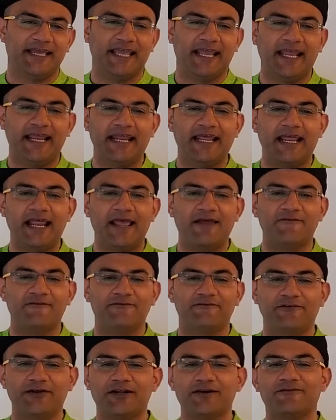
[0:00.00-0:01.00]
In a
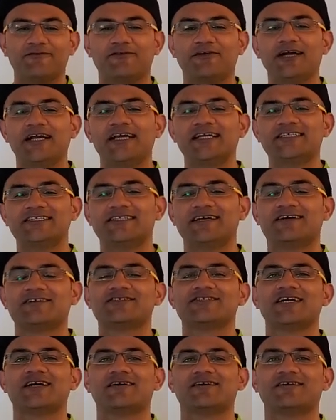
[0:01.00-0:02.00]
fit of rage,
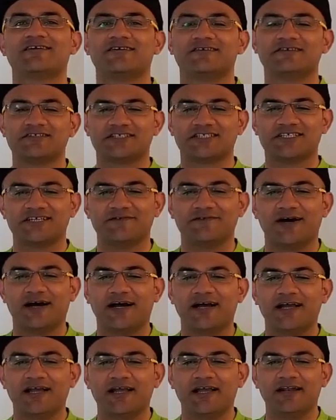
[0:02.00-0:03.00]
Daksha cursed
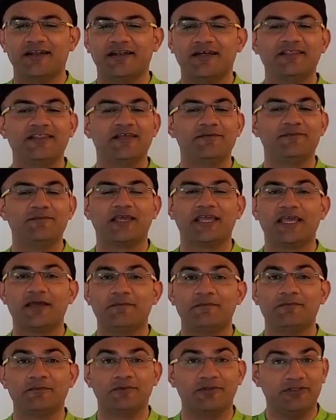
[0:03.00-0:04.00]
Shiva. Nandi
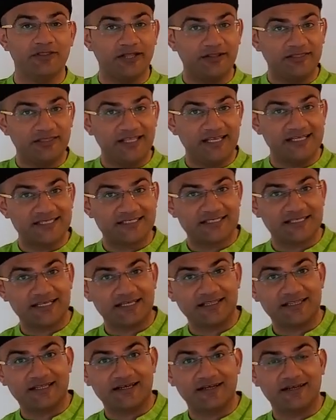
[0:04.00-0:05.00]
is
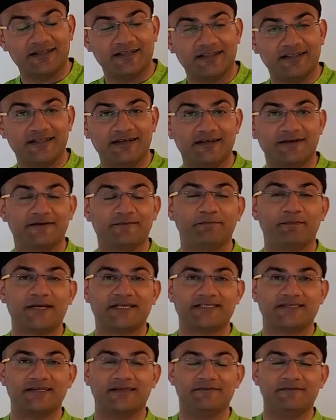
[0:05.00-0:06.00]

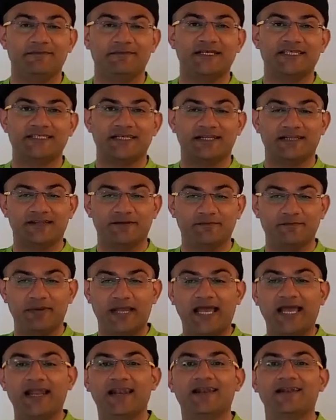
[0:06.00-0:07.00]
basically the
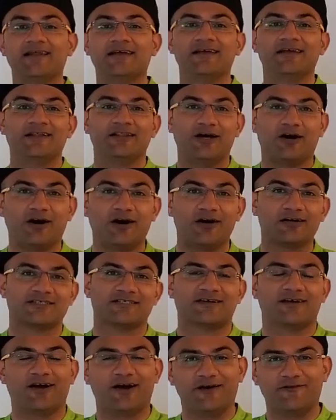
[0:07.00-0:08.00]
bell, the
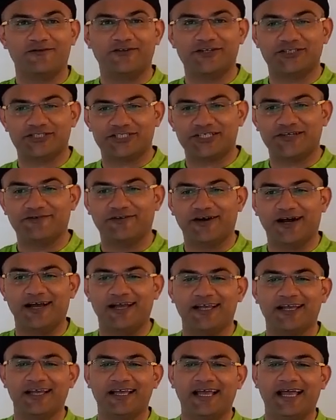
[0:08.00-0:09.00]
ox of the Shiva,
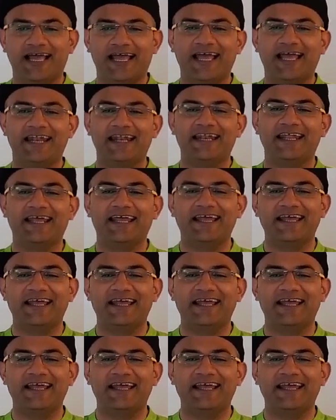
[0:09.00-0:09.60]
and